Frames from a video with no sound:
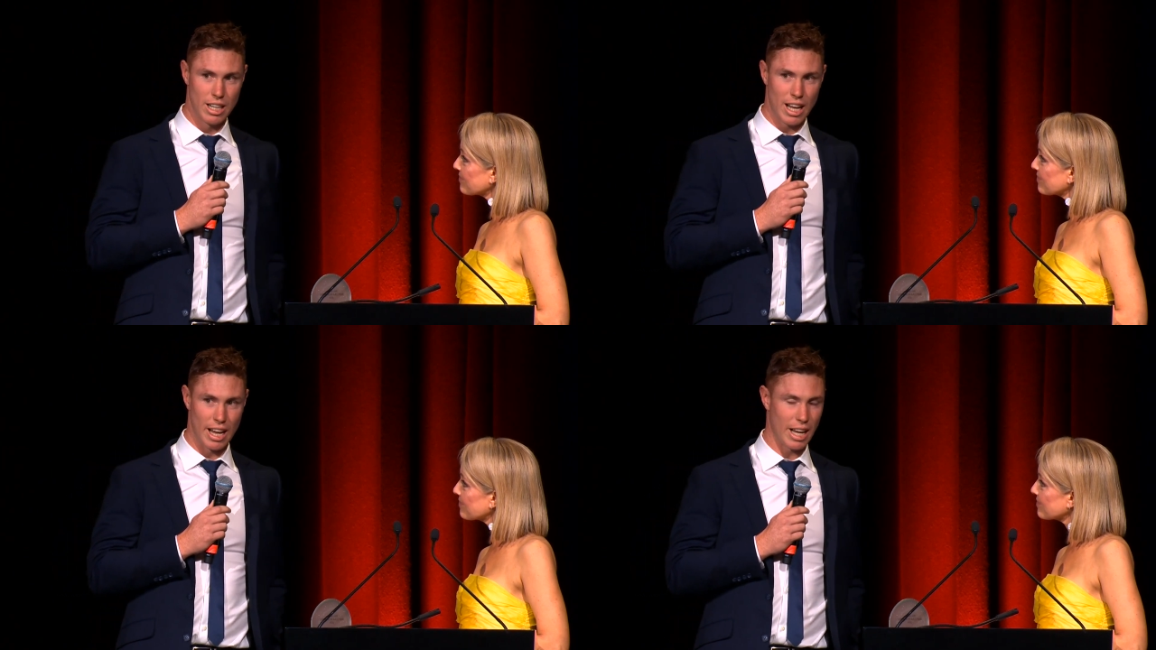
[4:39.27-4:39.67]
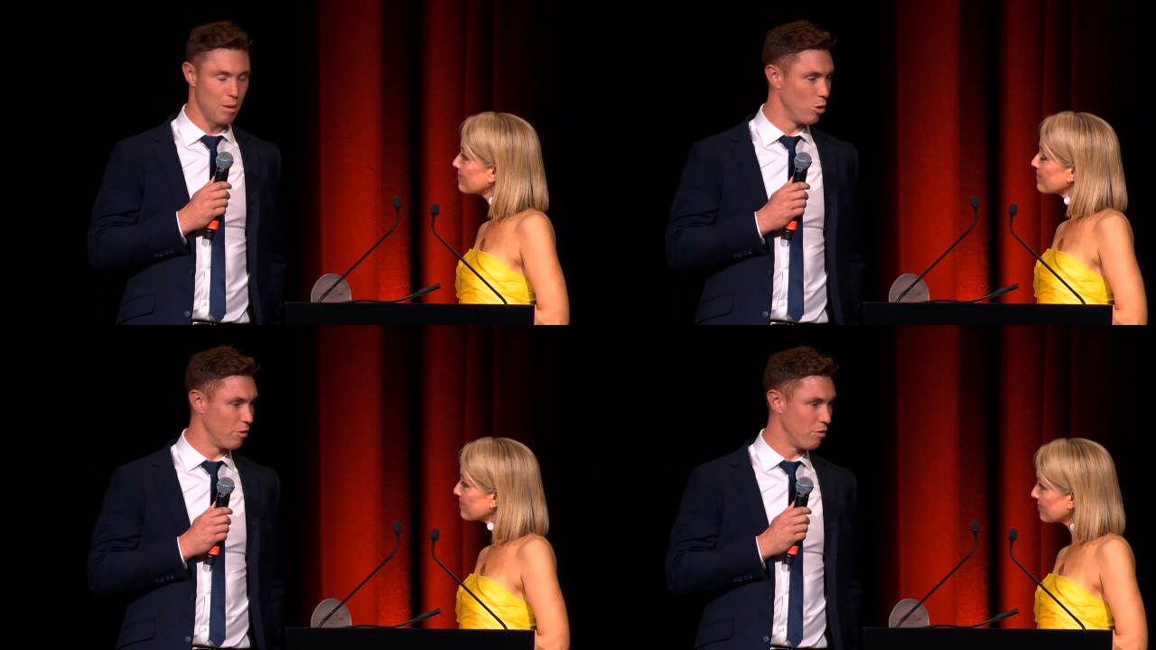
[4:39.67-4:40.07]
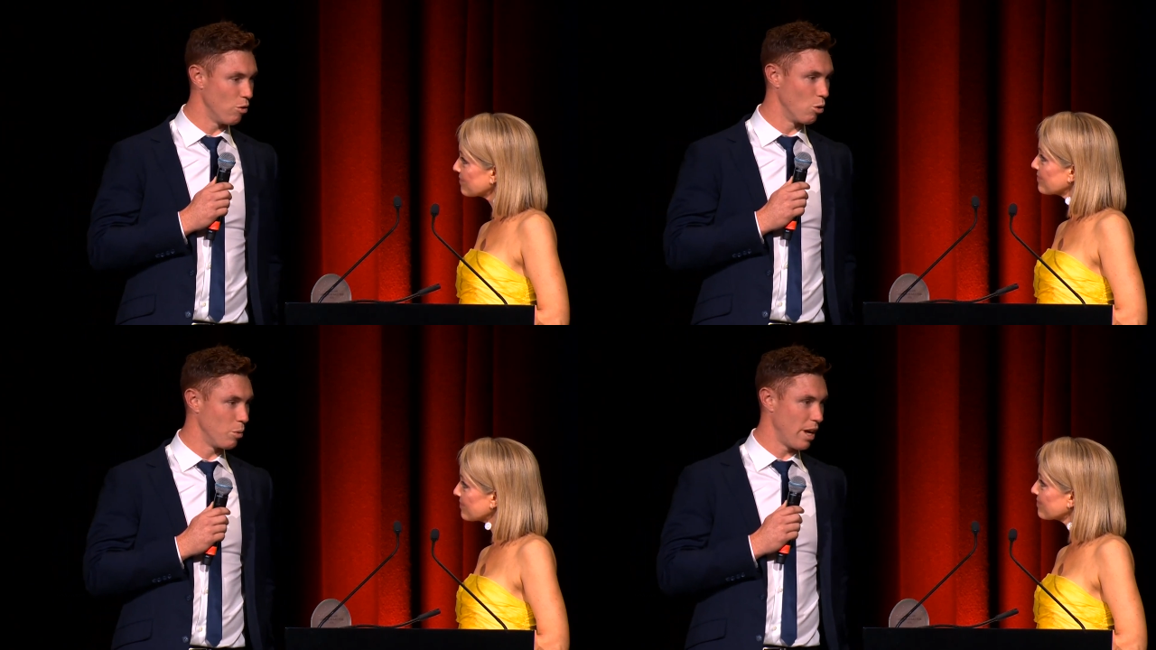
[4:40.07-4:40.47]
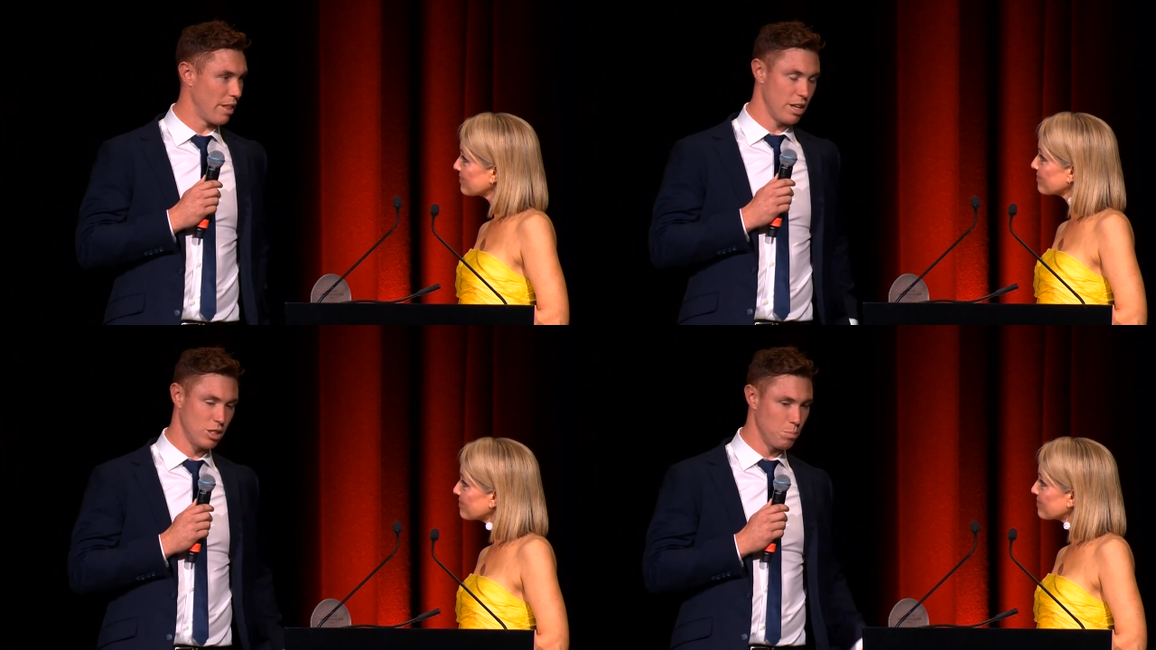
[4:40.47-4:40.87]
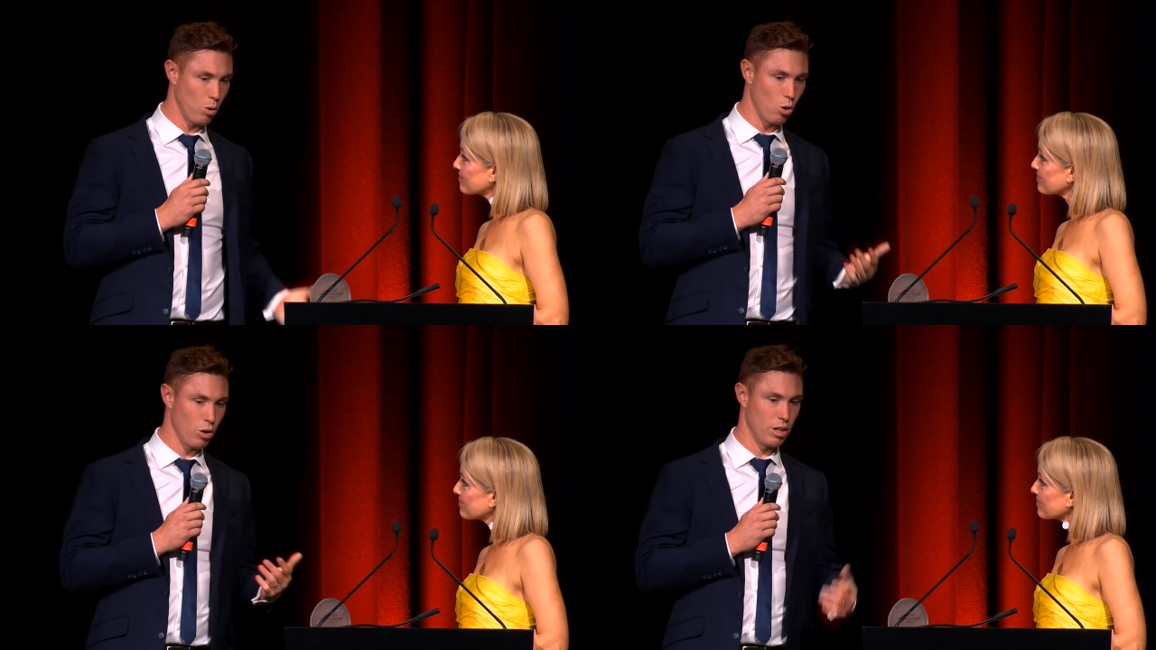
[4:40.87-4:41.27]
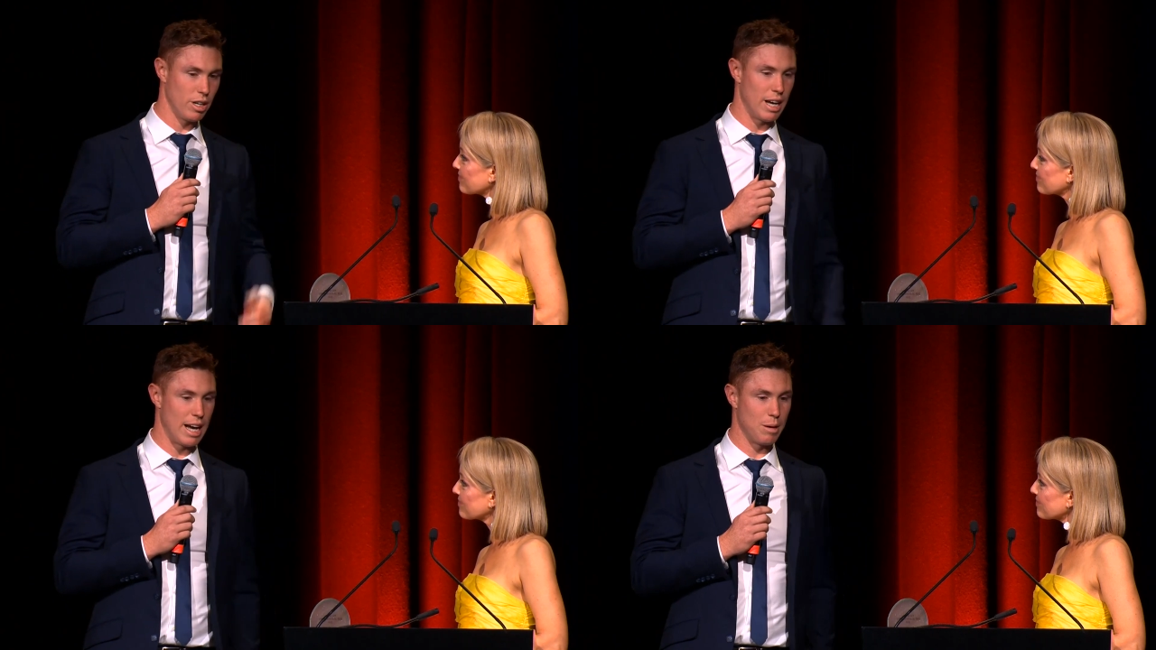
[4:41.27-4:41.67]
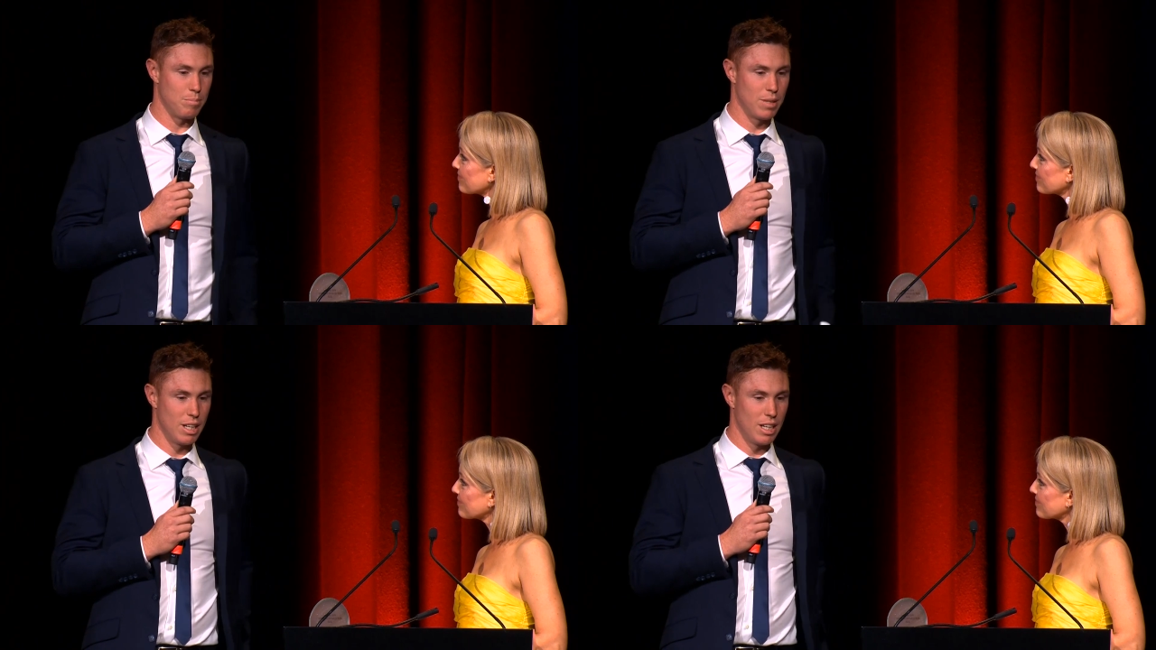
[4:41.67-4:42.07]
Speaker 1: and keep moving forward without their support. And um,